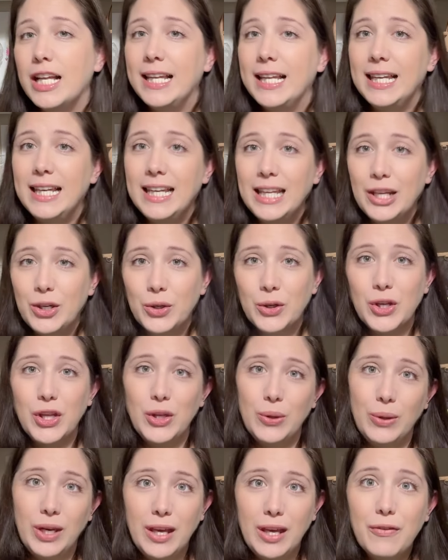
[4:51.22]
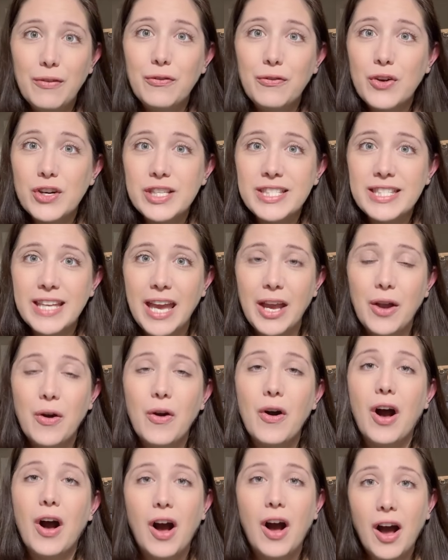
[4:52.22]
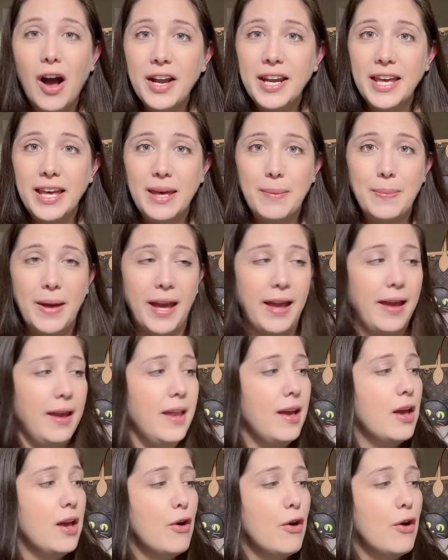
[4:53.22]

little cutie for sale on eBay